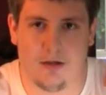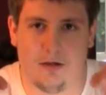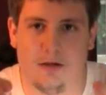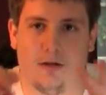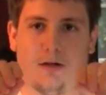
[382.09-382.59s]

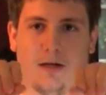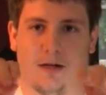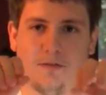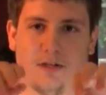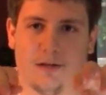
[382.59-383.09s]
you
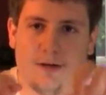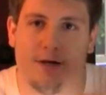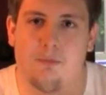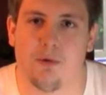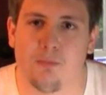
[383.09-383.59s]
have to
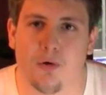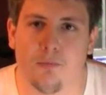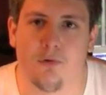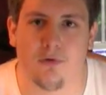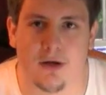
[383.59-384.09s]
line up the
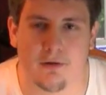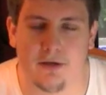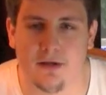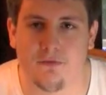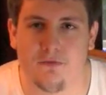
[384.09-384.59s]
bulb
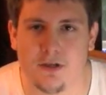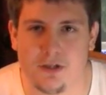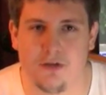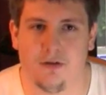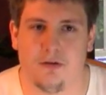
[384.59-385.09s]
correctly in the
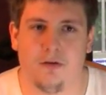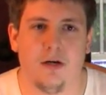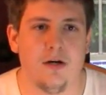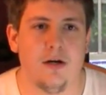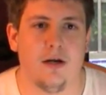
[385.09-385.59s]
fixture,